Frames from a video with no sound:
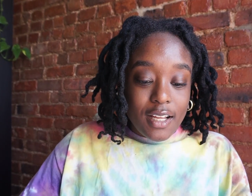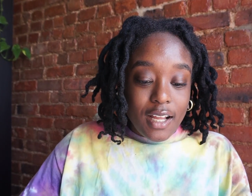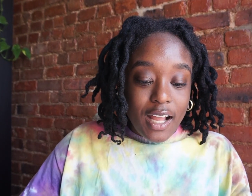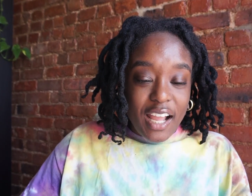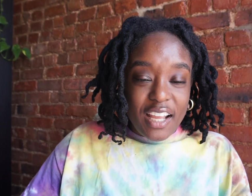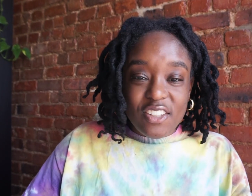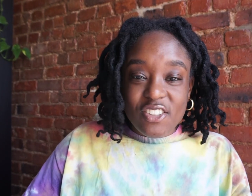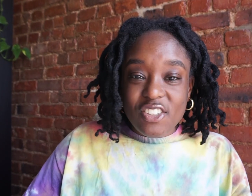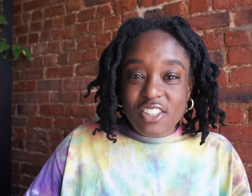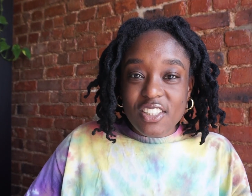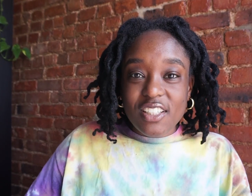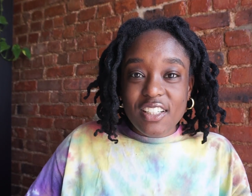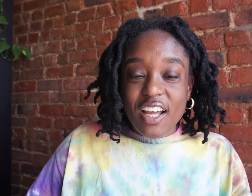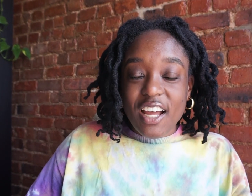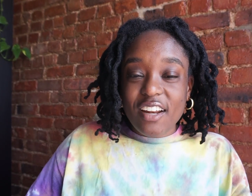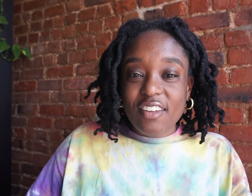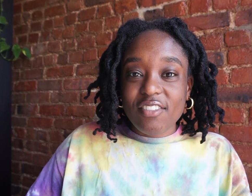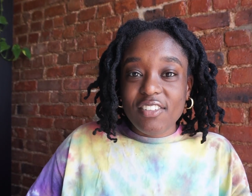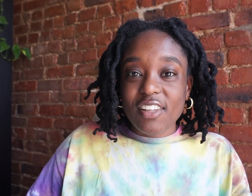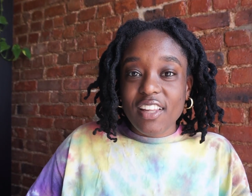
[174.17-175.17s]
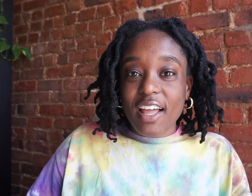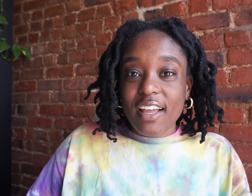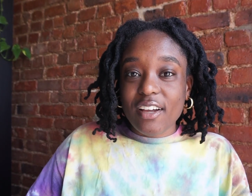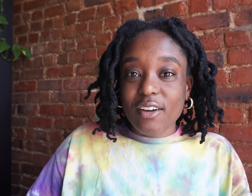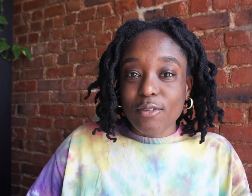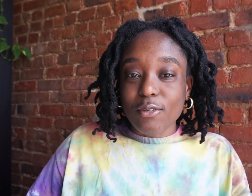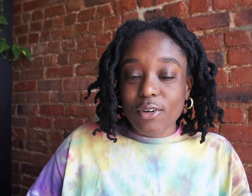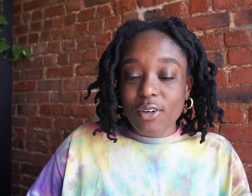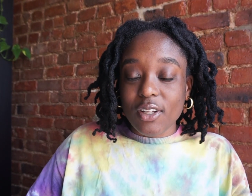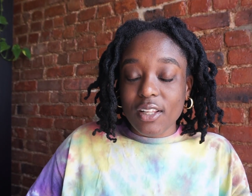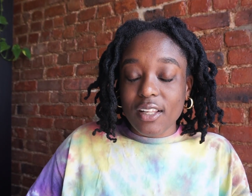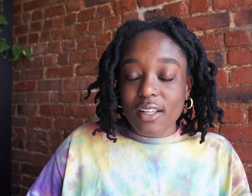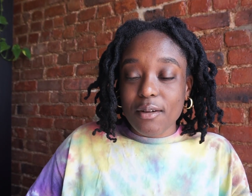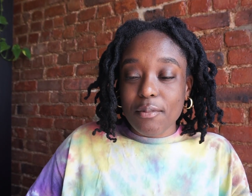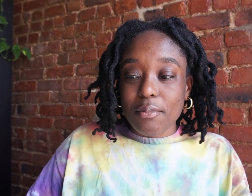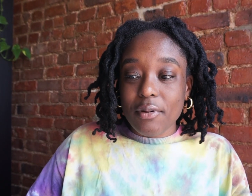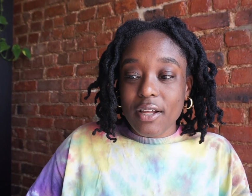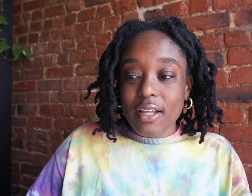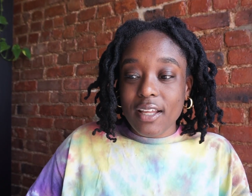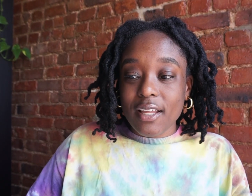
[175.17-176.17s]
I used to not even like
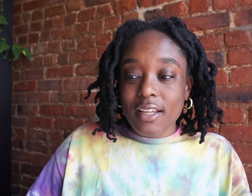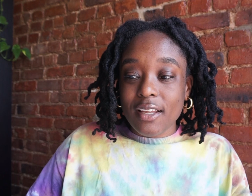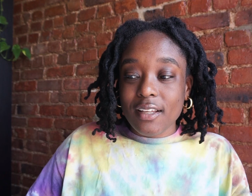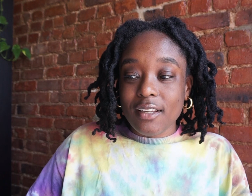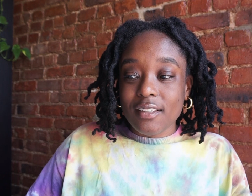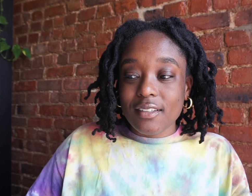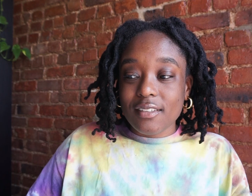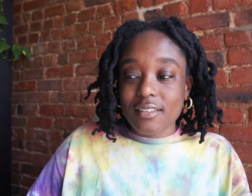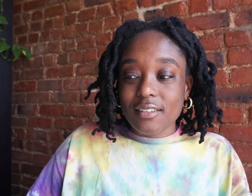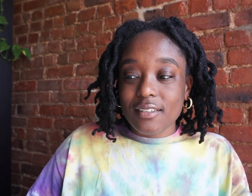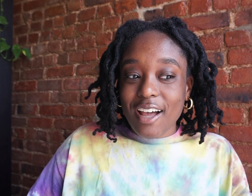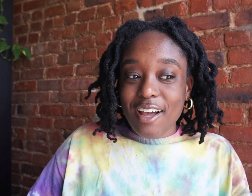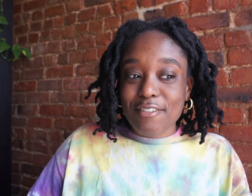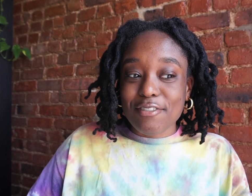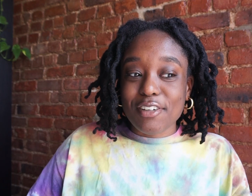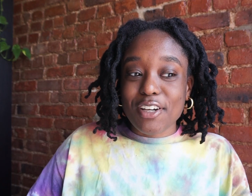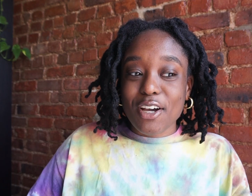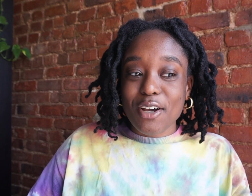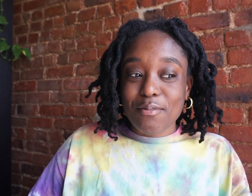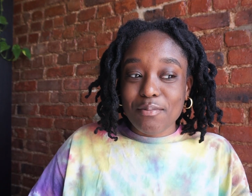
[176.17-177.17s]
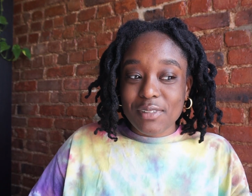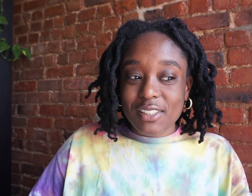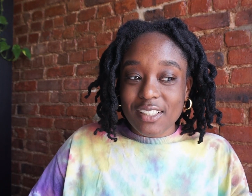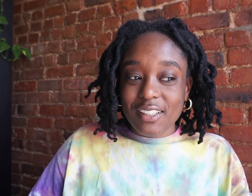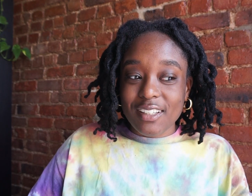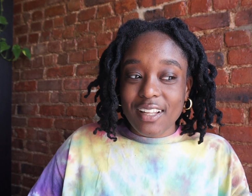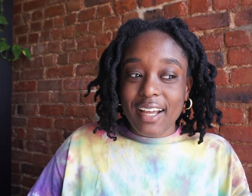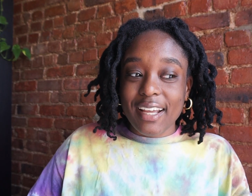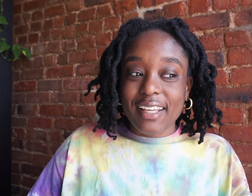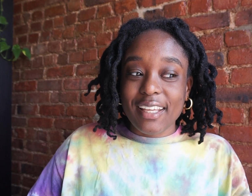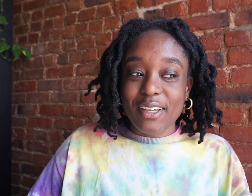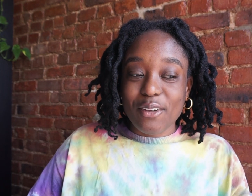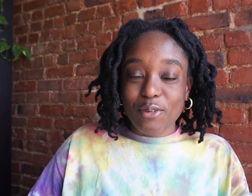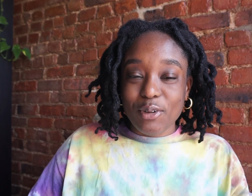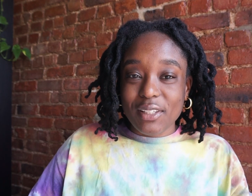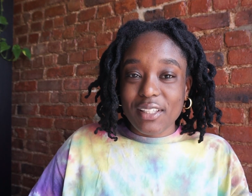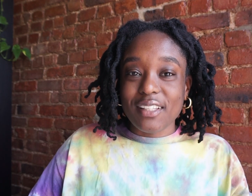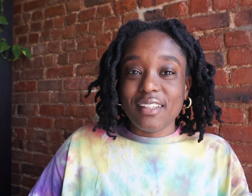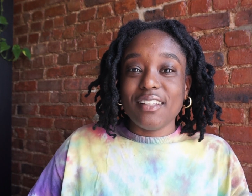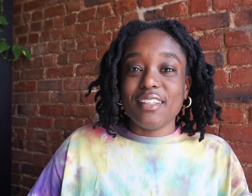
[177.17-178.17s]
arugula, but I've come to like it
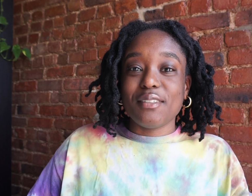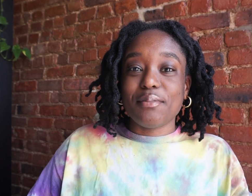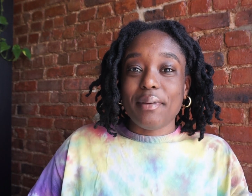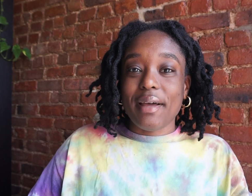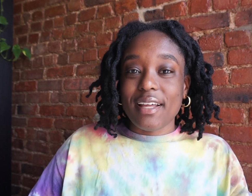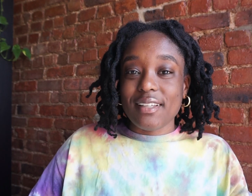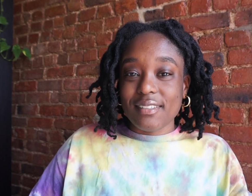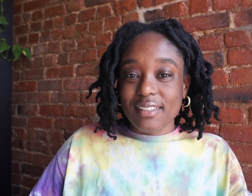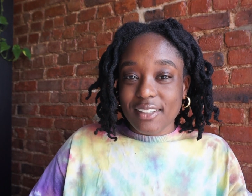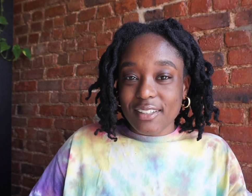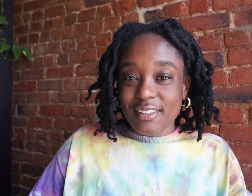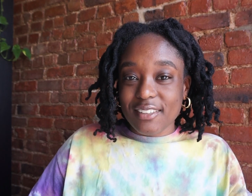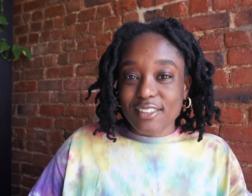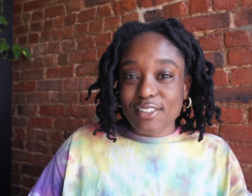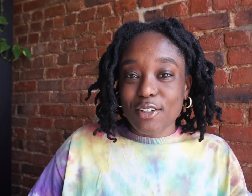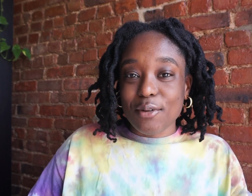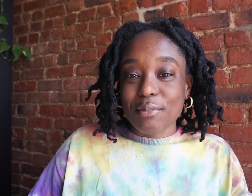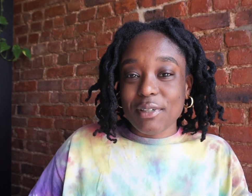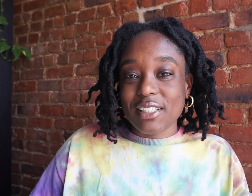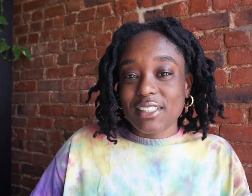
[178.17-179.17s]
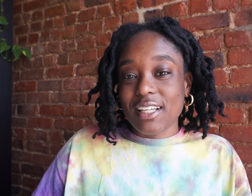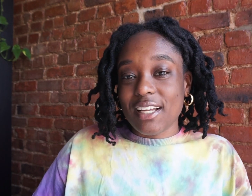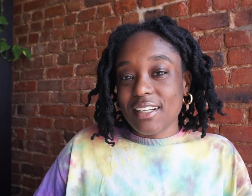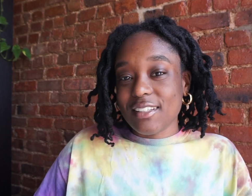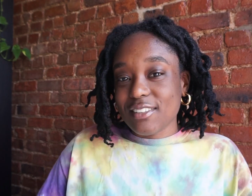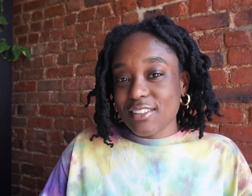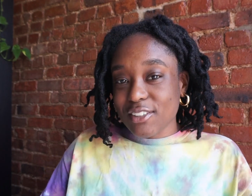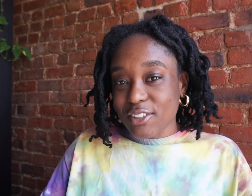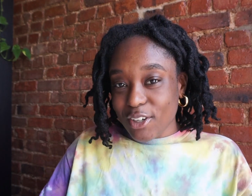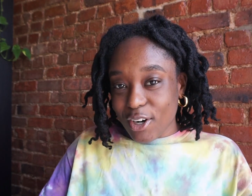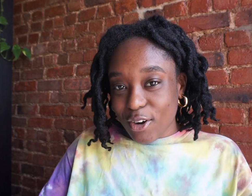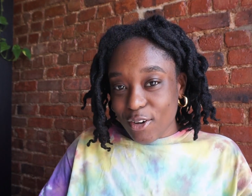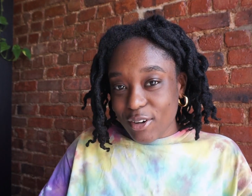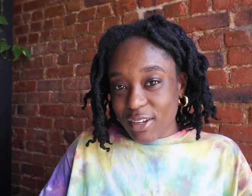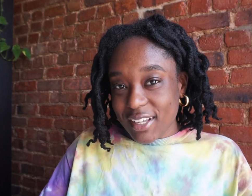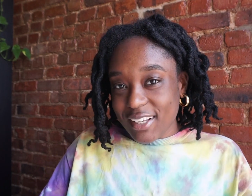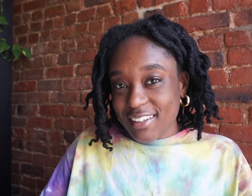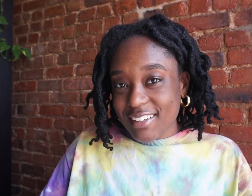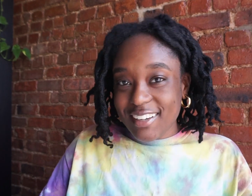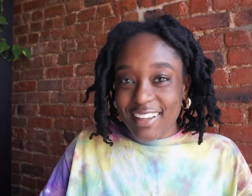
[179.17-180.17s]
within this past year, so I'm excited to grow
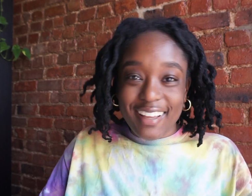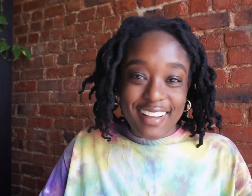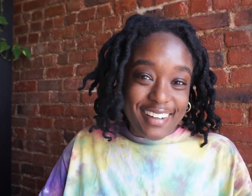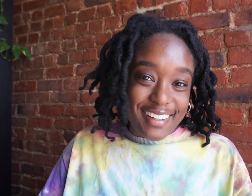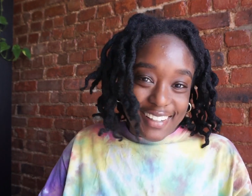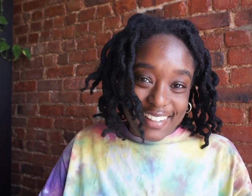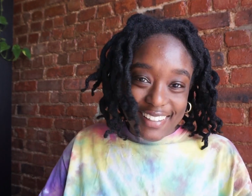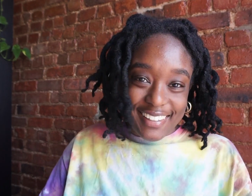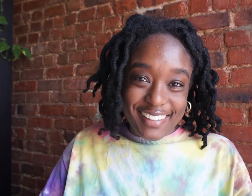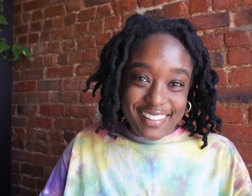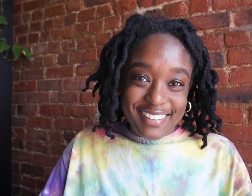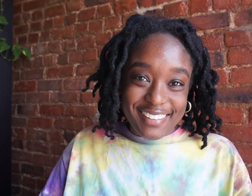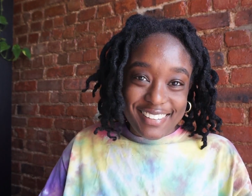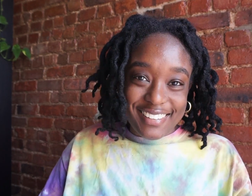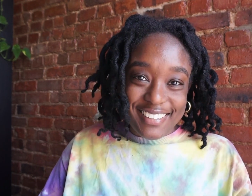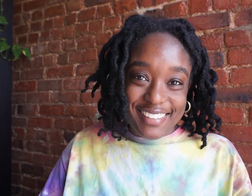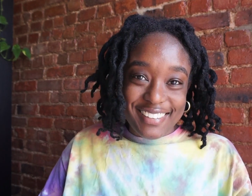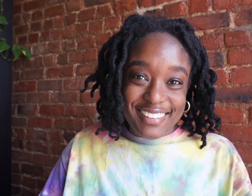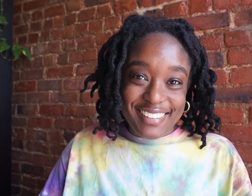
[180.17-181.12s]
it and eat it.